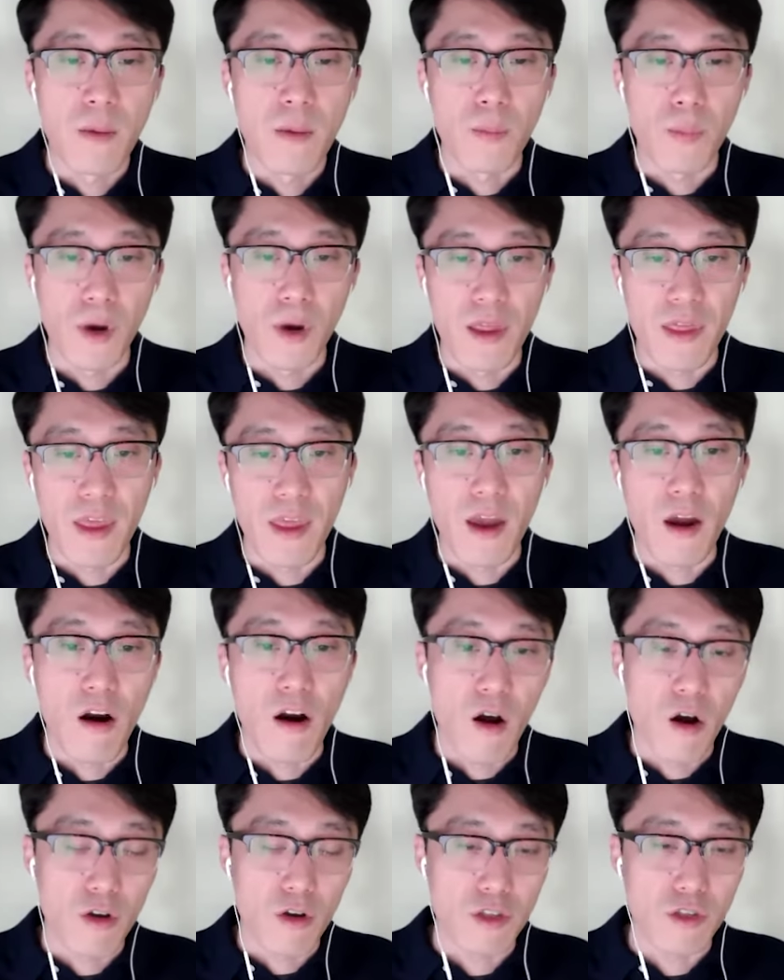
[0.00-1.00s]
but they are
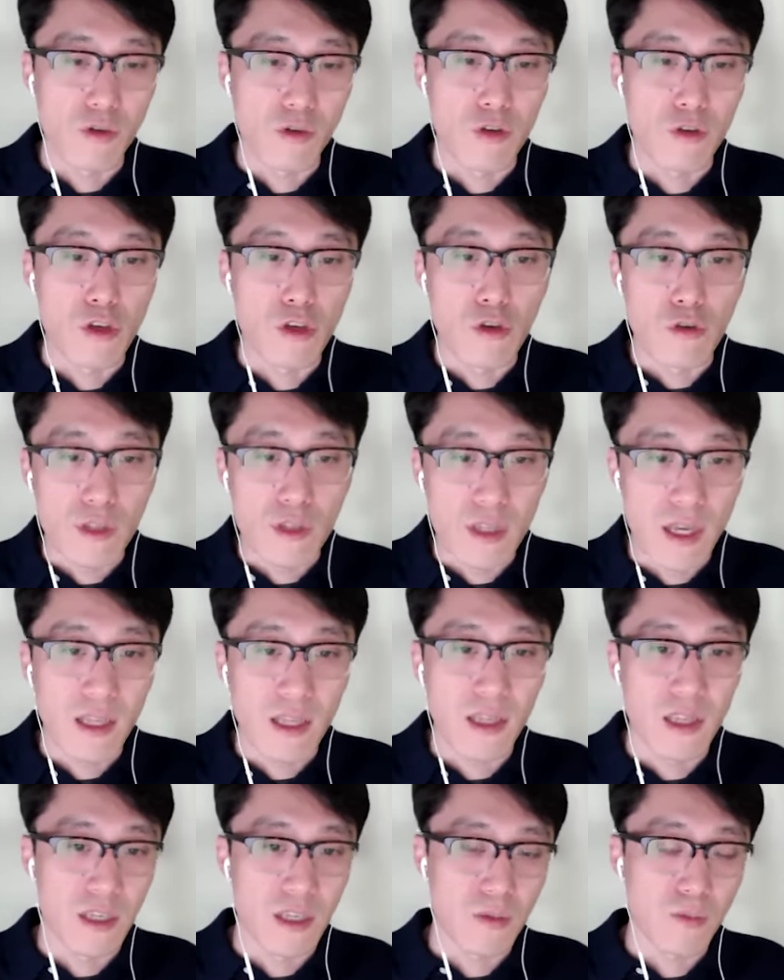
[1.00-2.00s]
also
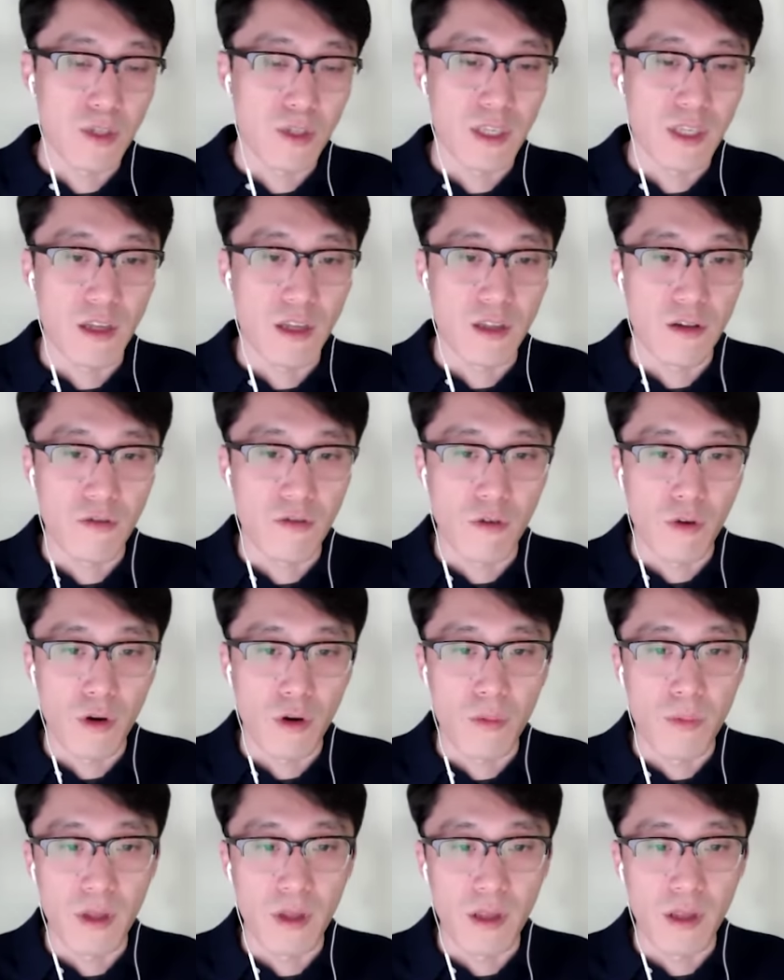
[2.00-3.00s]
using this particular
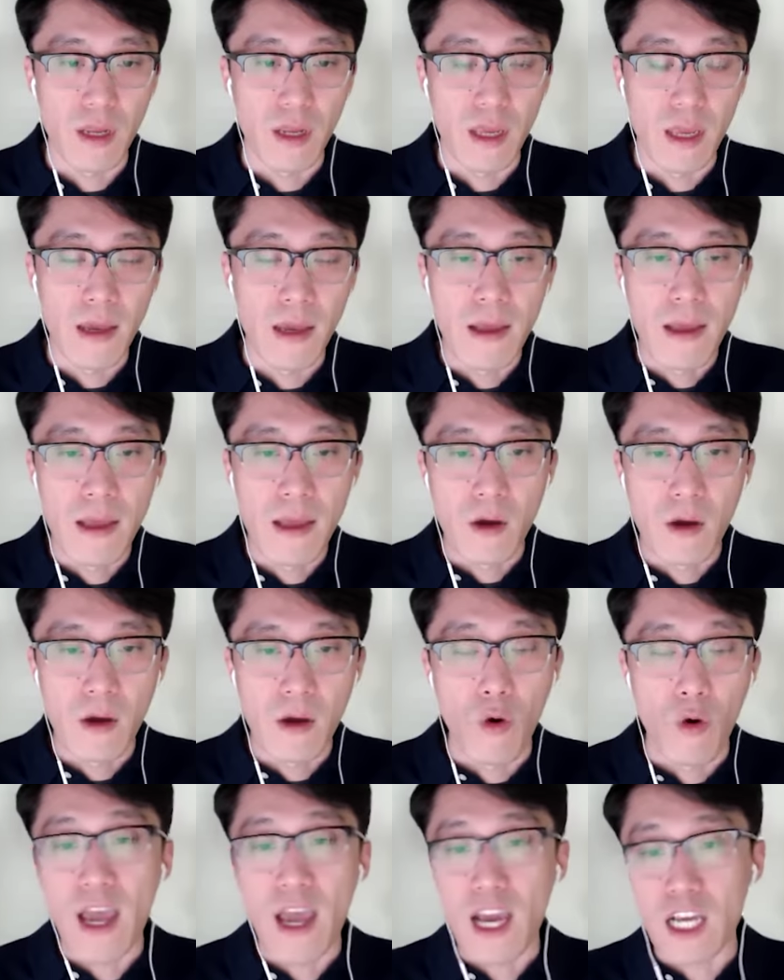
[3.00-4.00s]
vulnerability
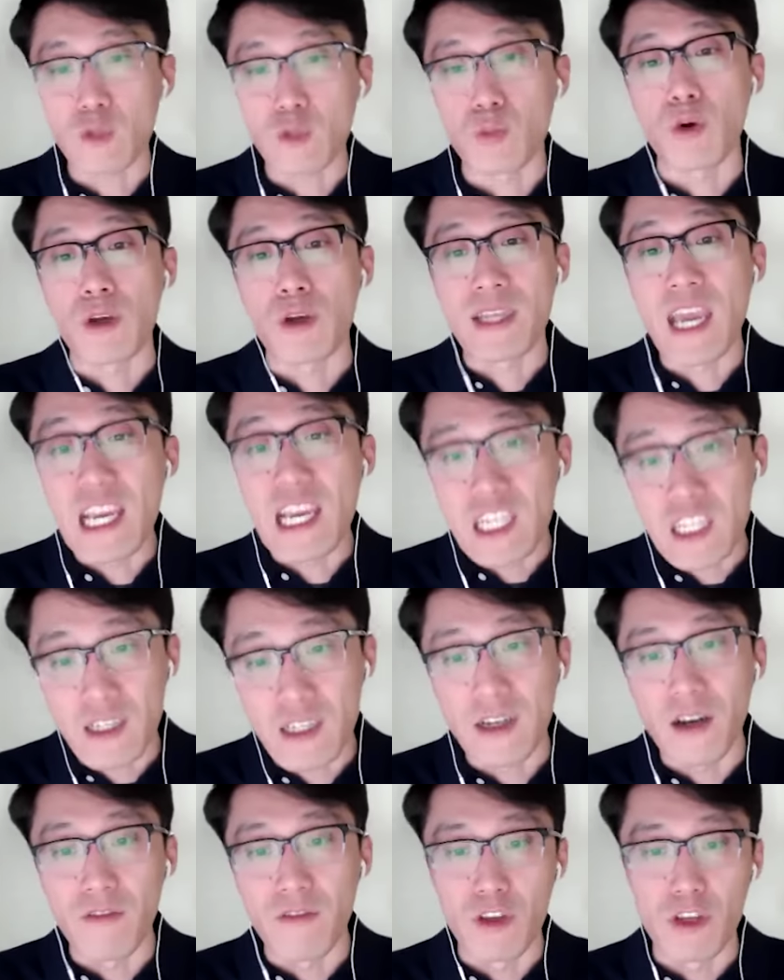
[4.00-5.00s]
or exploitation
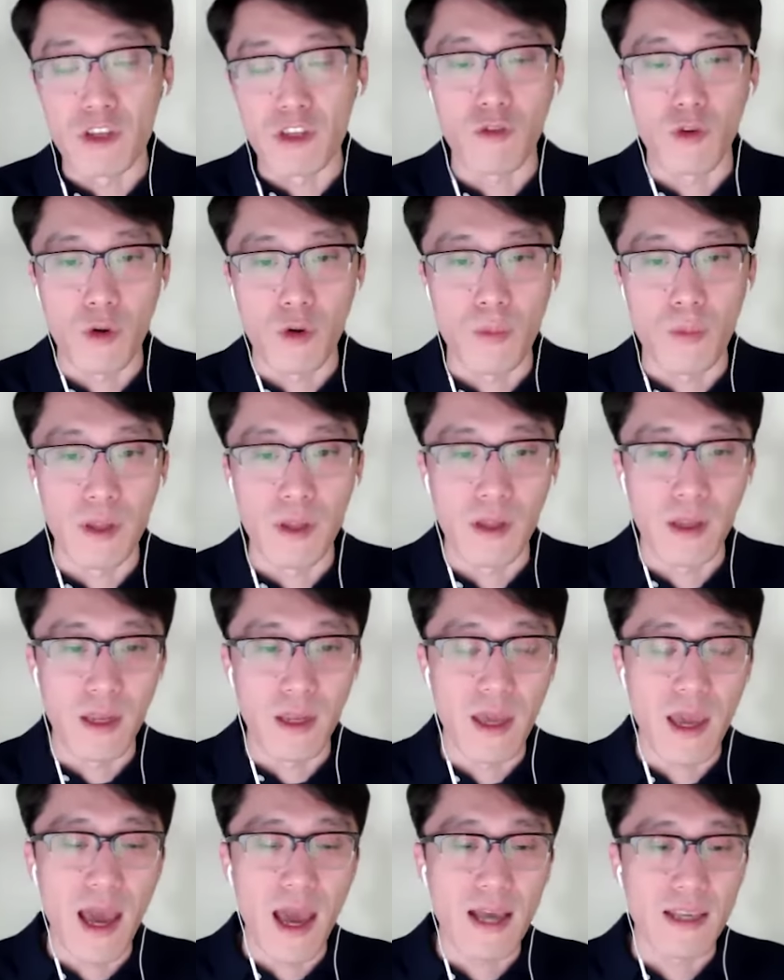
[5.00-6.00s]
of this
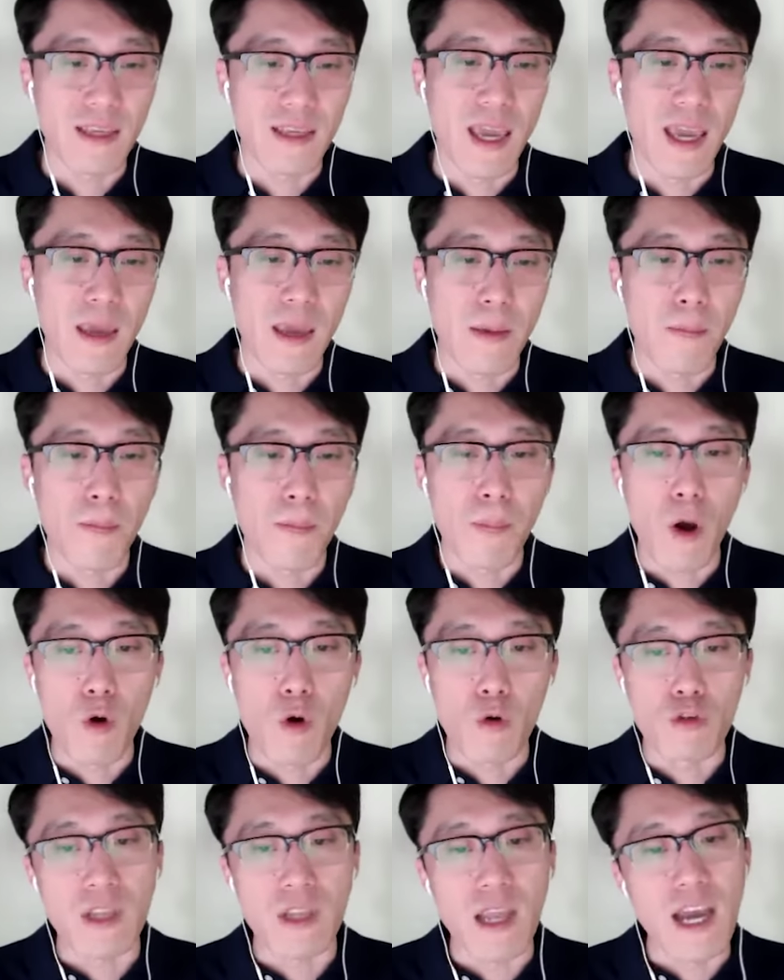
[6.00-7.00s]
vulnerability as a
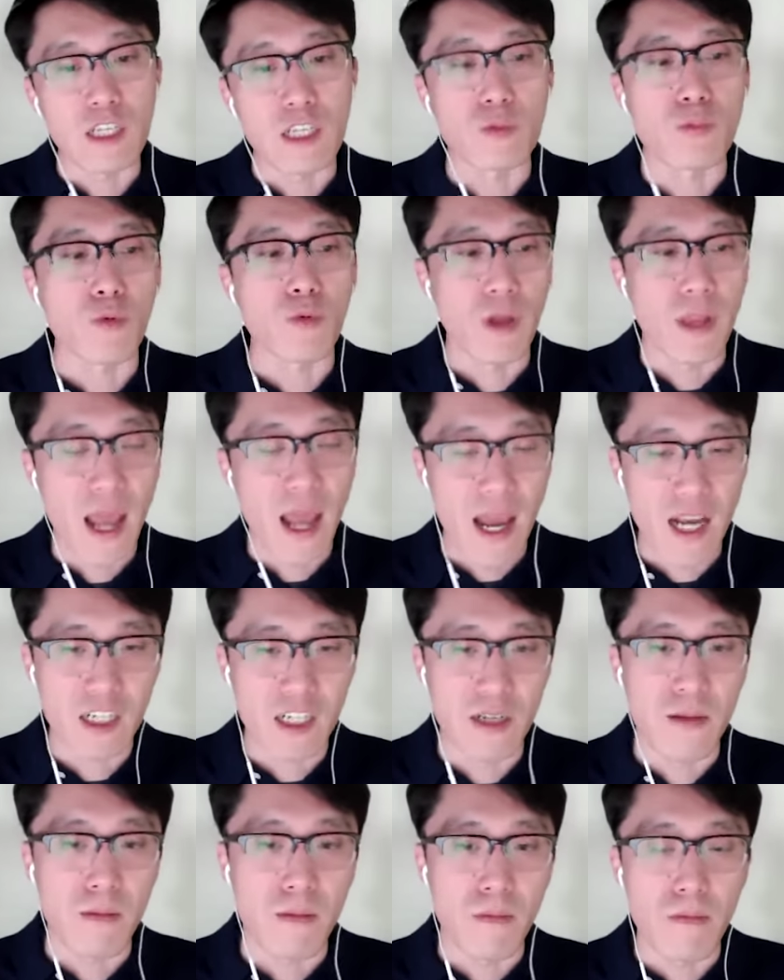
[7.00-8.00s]
post-exploit
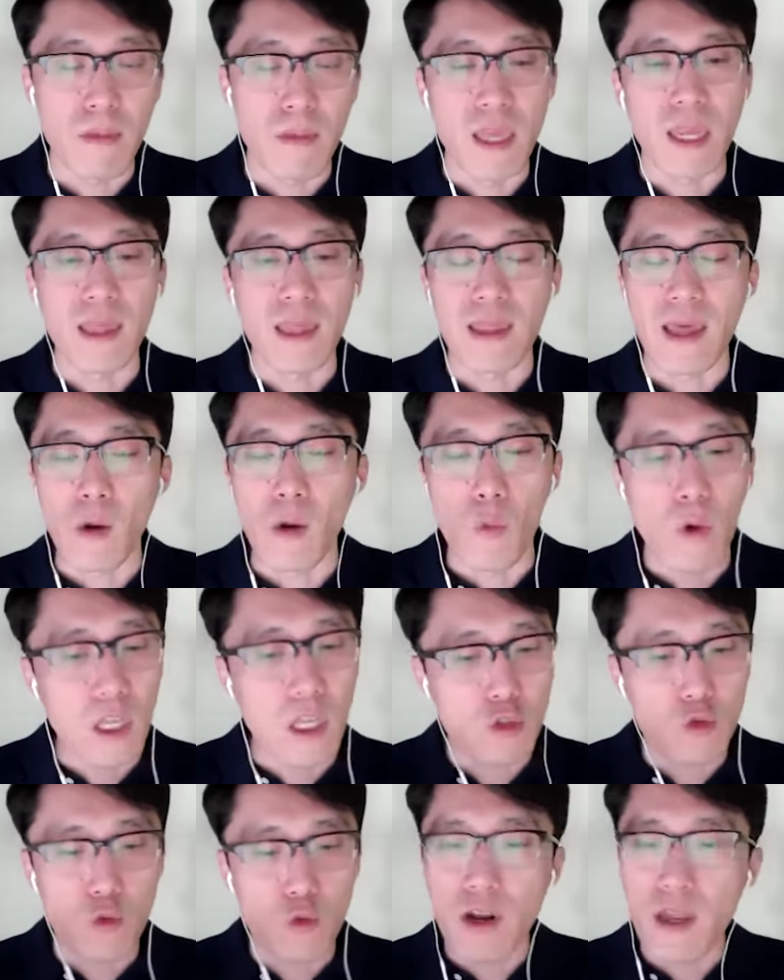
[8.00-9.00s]
action, meaning that
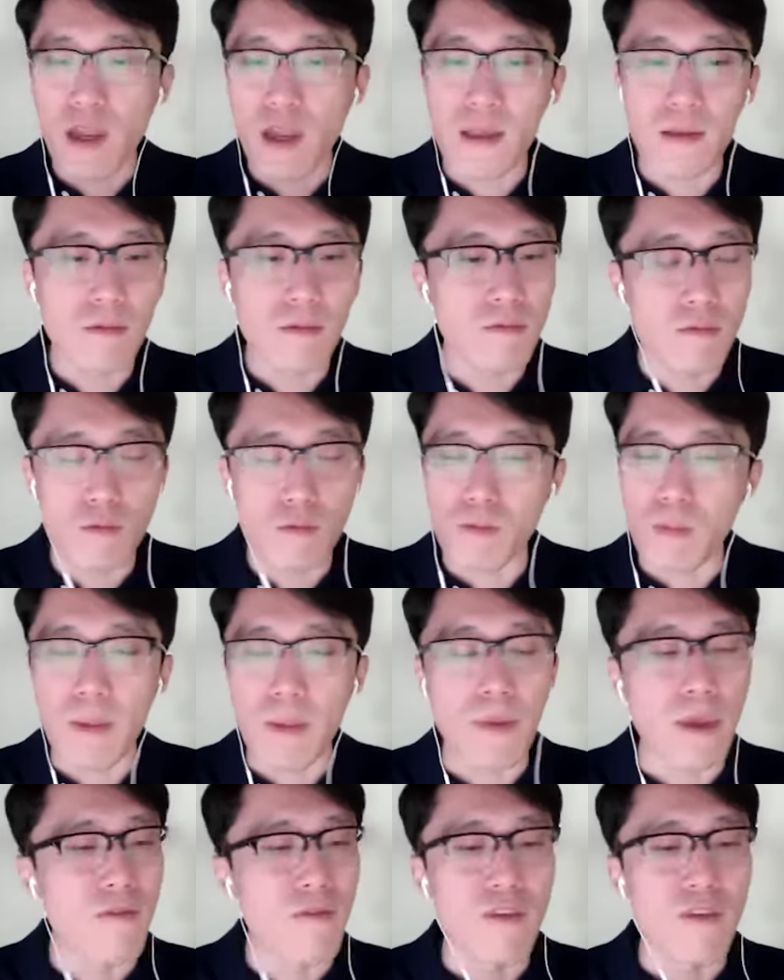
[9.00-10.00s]
once we're in,
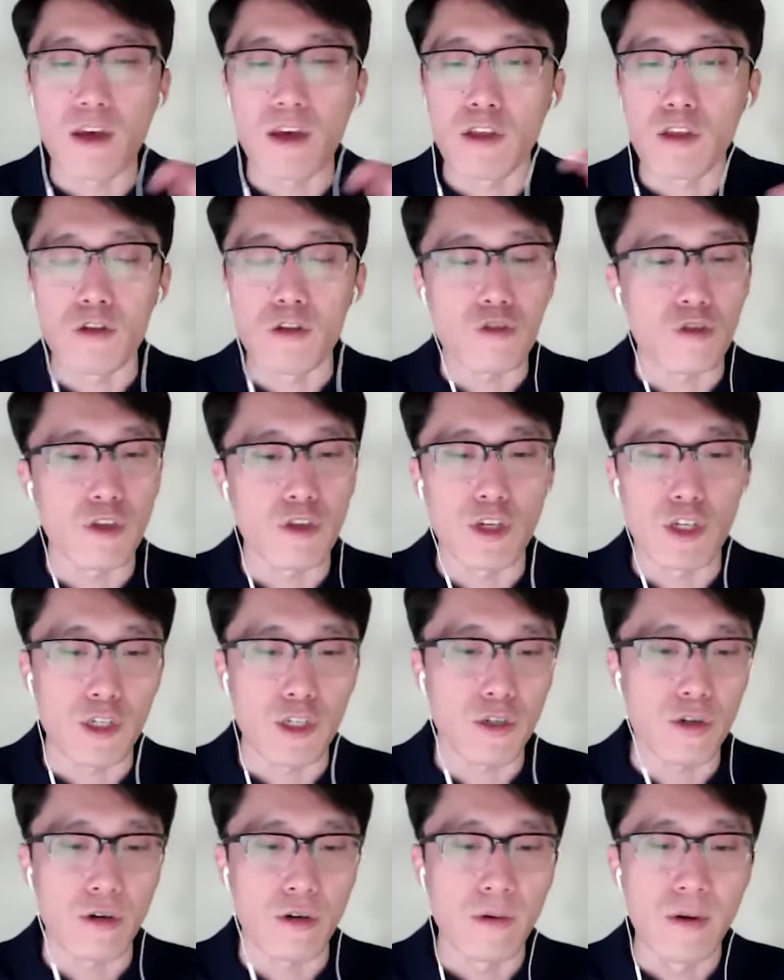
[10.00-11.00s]
maybe via the
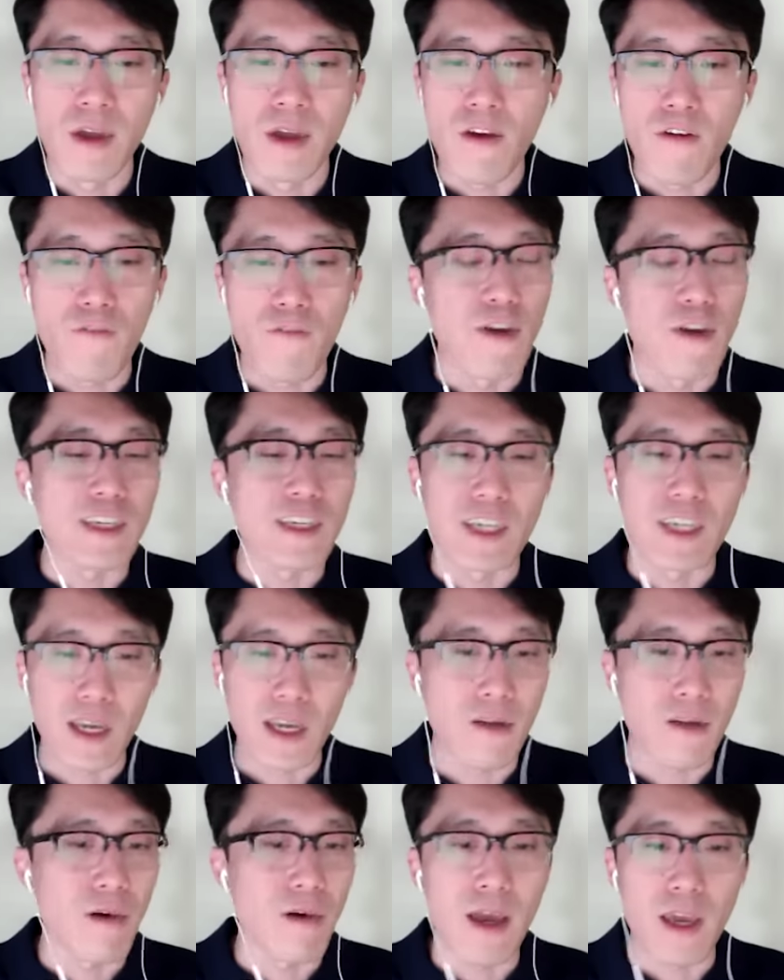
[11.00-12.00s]
traditional
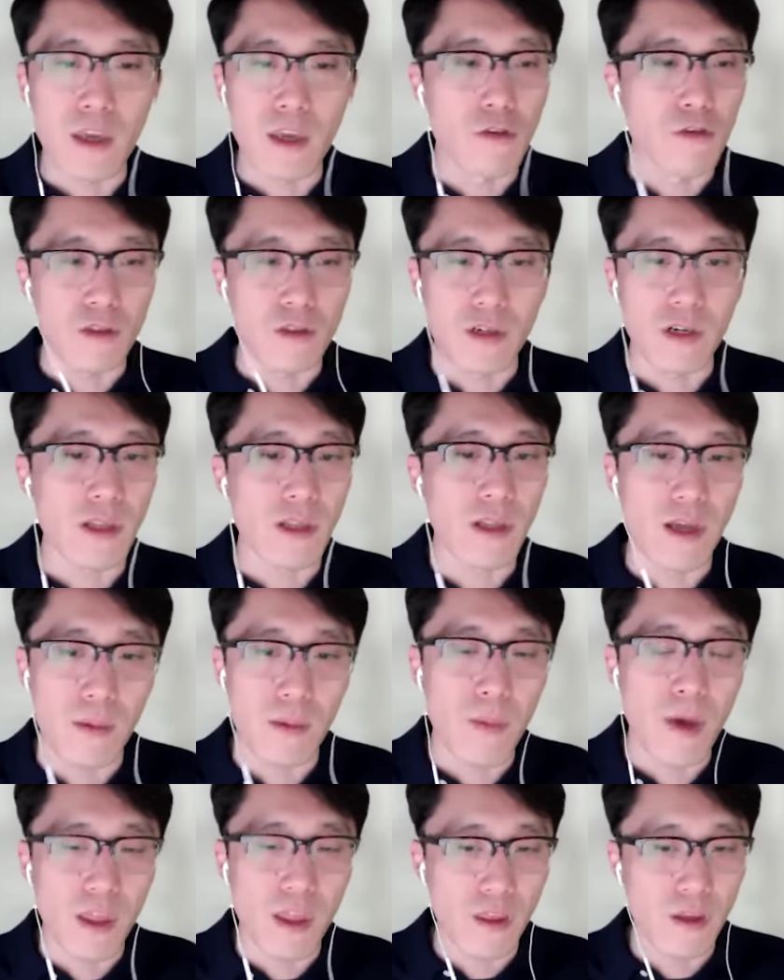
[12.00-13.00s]
phishing, right, user click
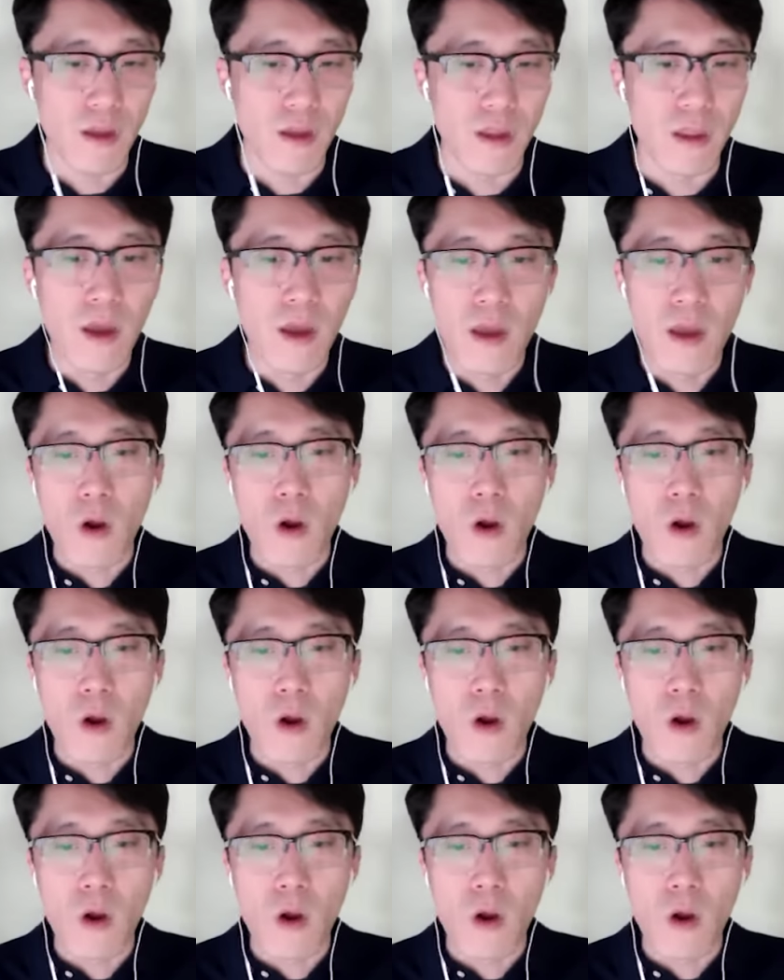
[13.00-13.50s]
method,